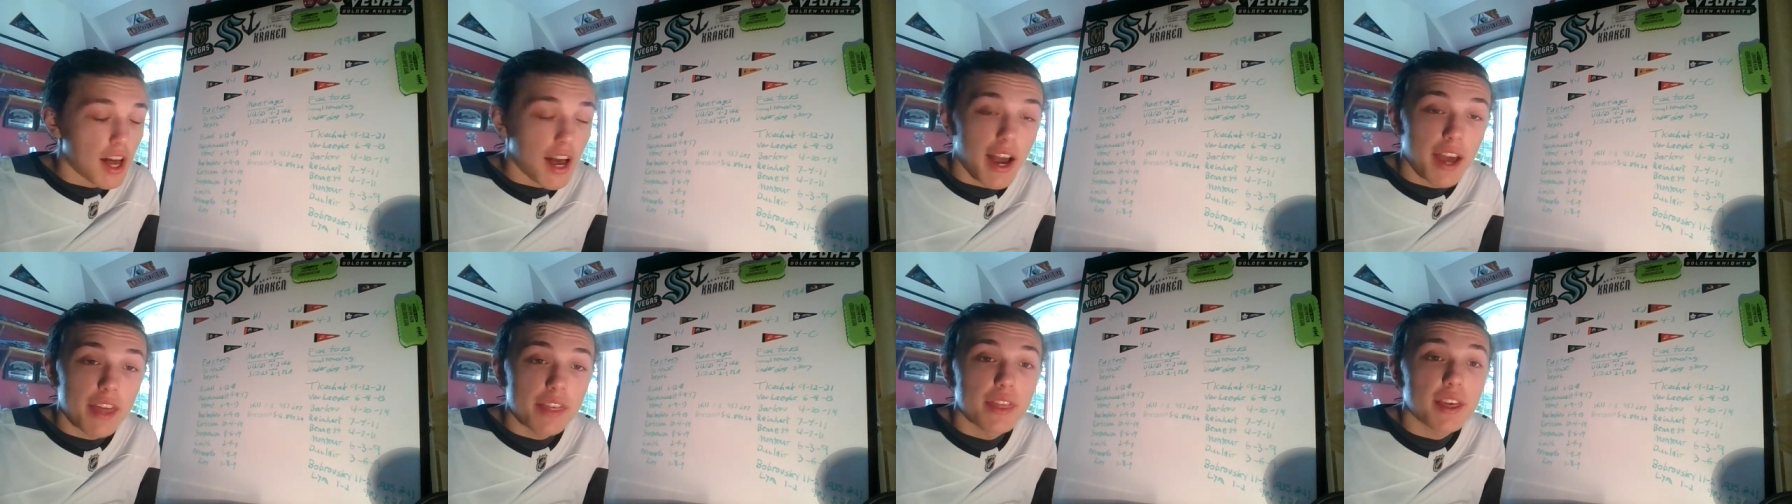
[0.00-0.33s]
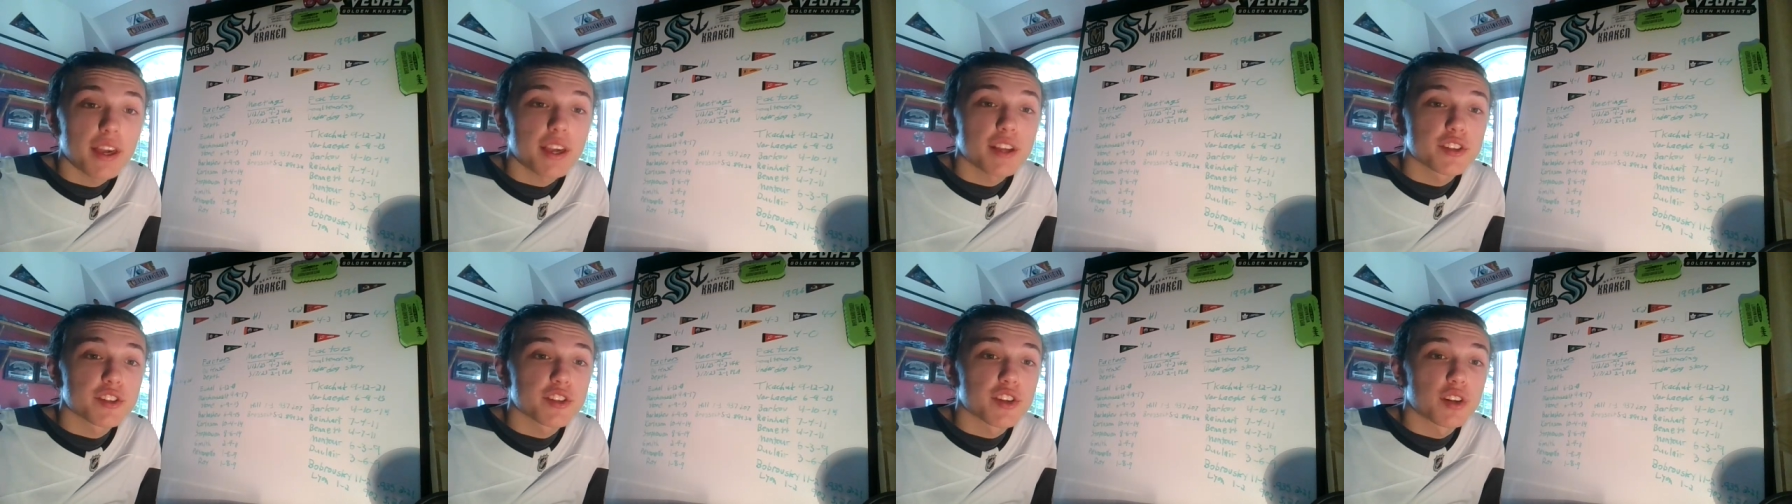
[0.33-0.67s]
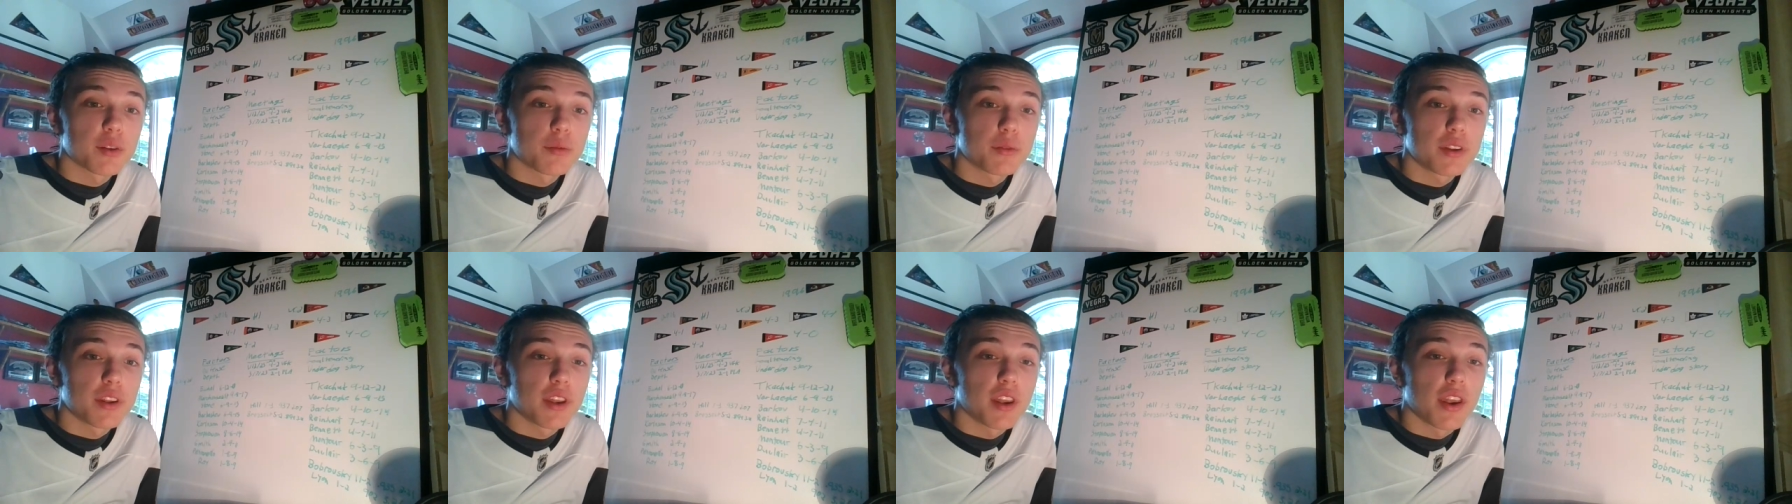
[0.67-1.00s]
I think it's
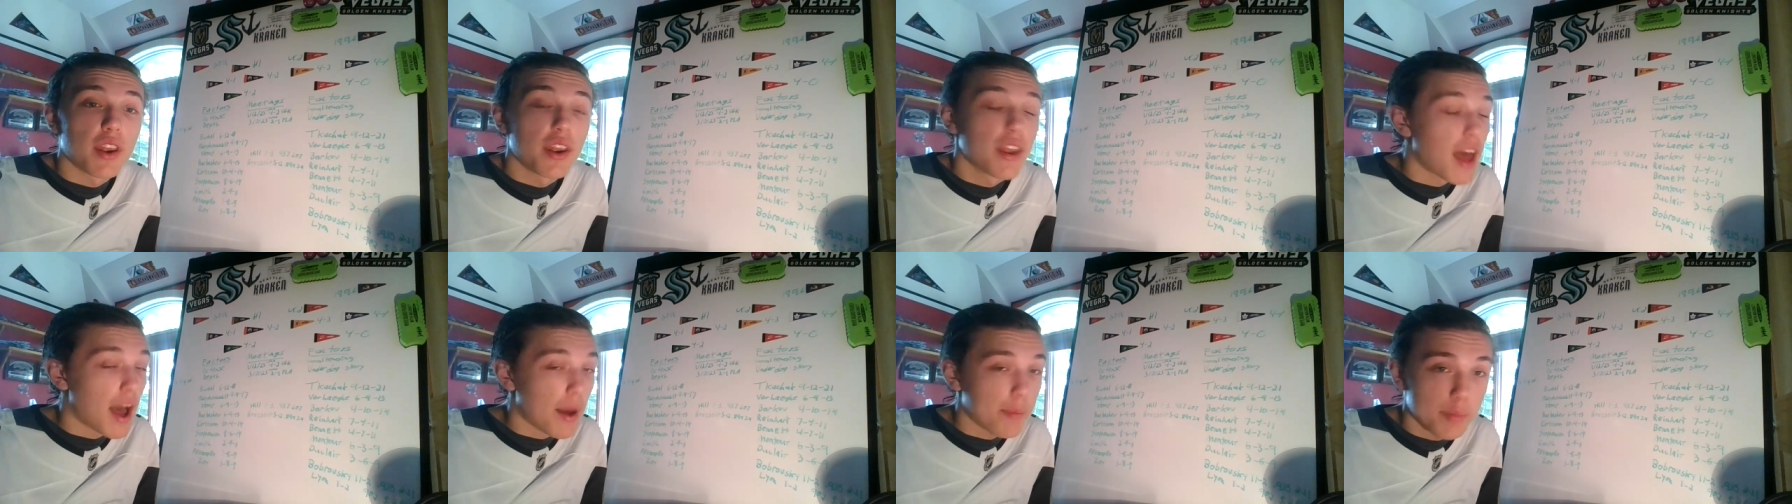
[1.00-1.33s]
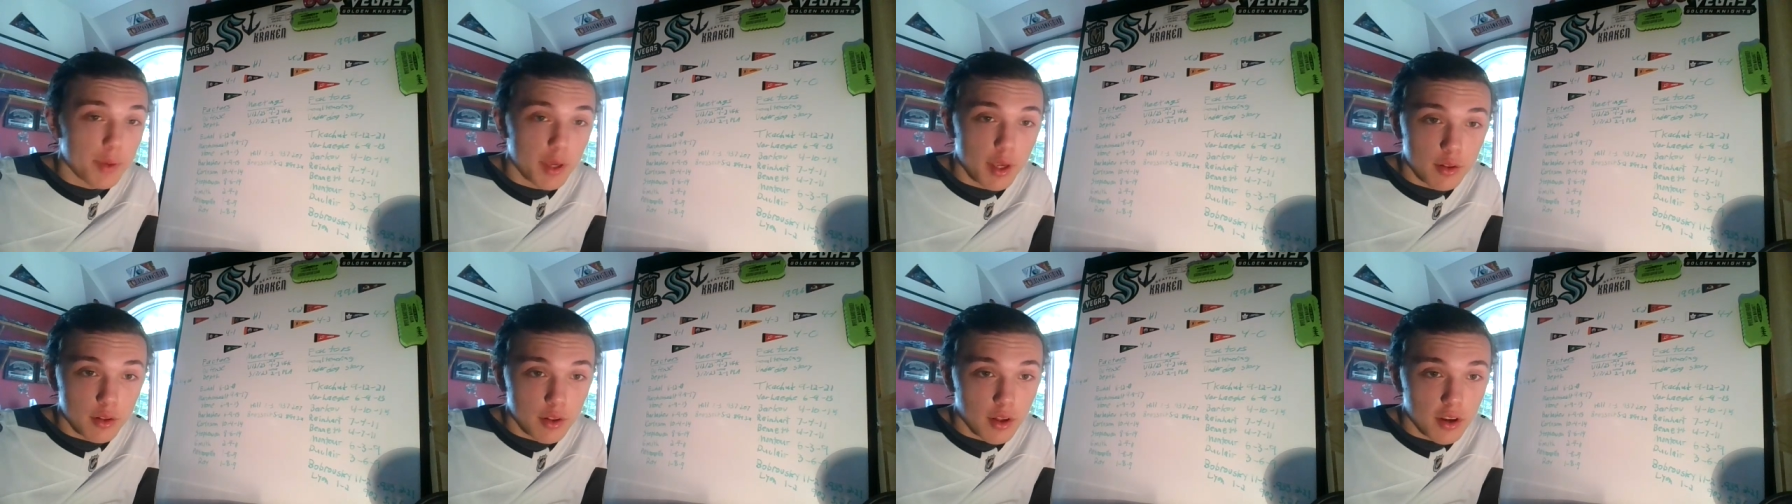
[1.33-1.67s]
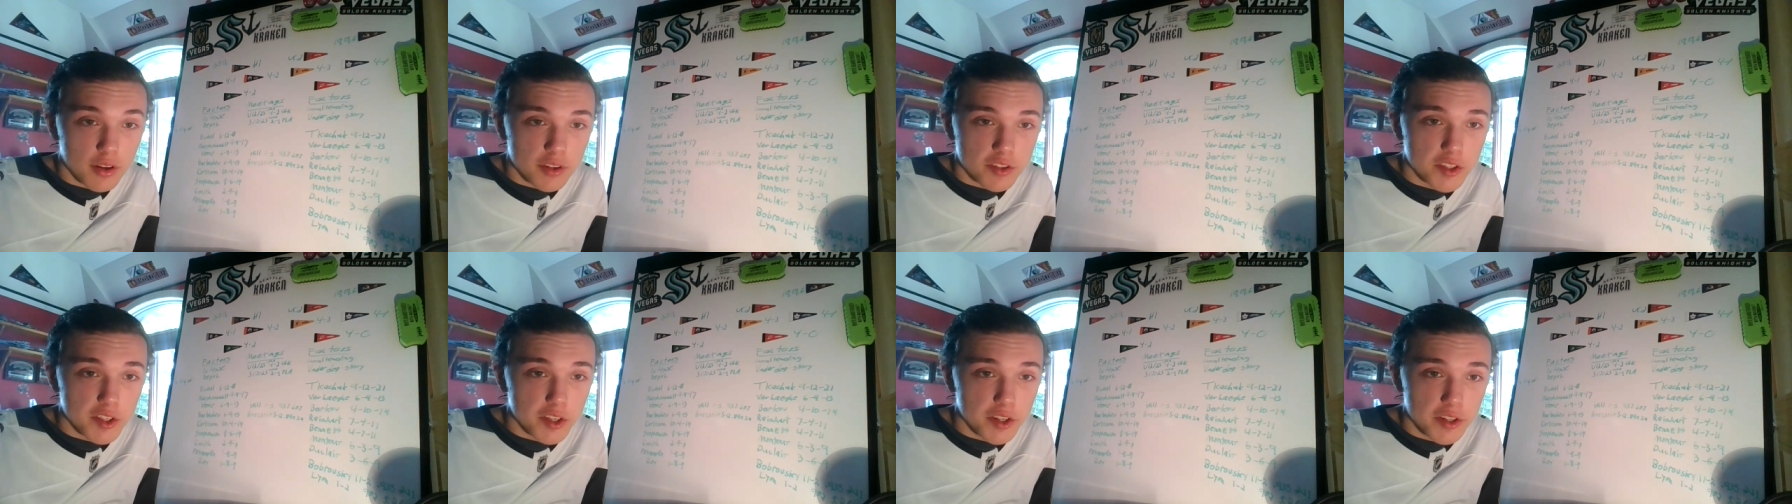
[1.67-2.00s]
going to not be a
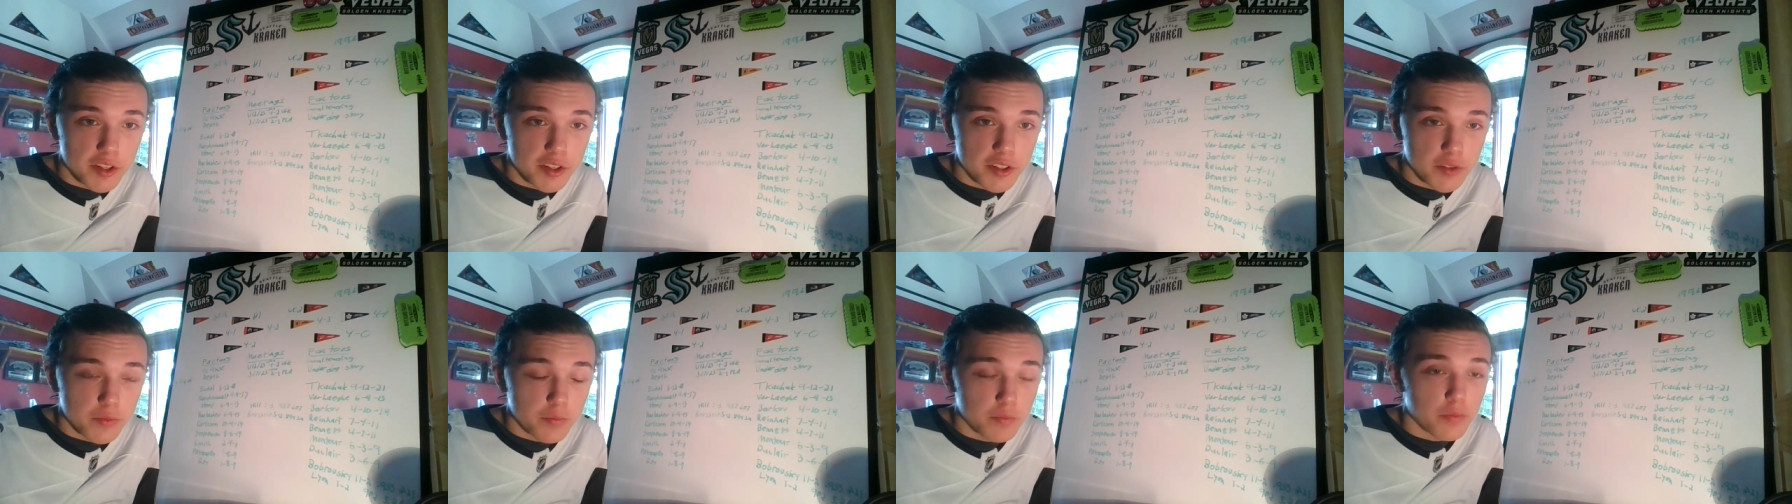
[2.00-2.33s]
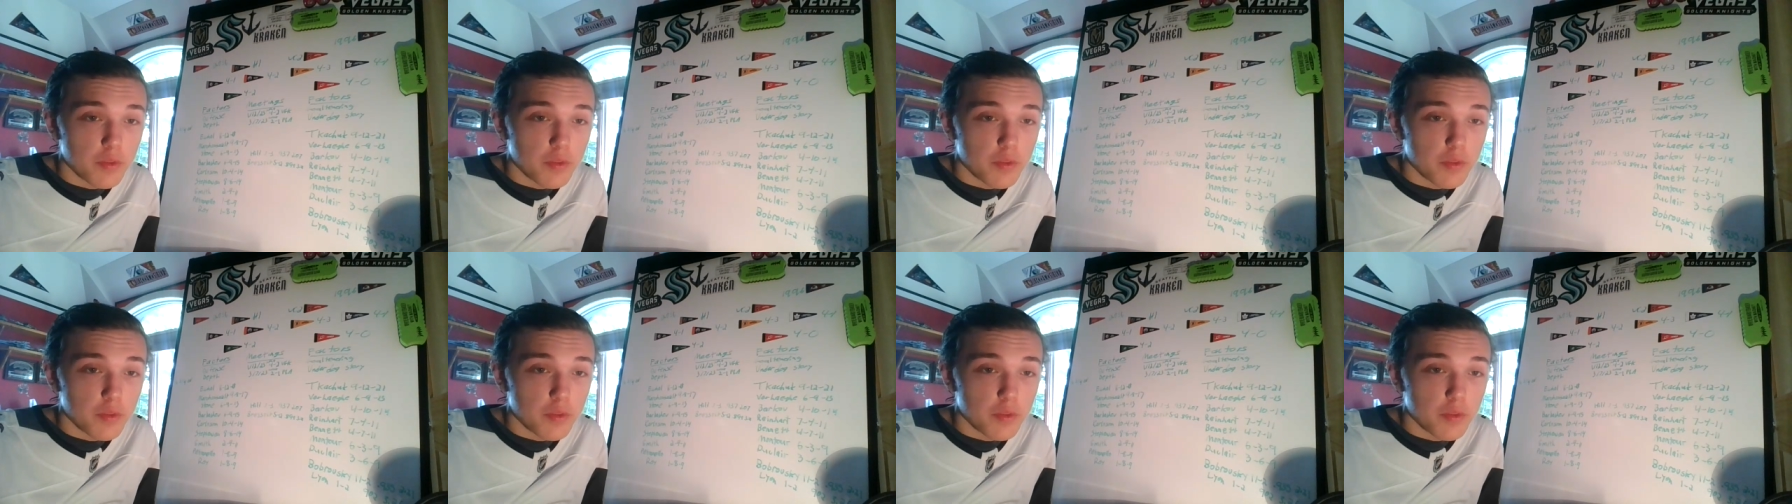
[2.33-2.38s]
long series.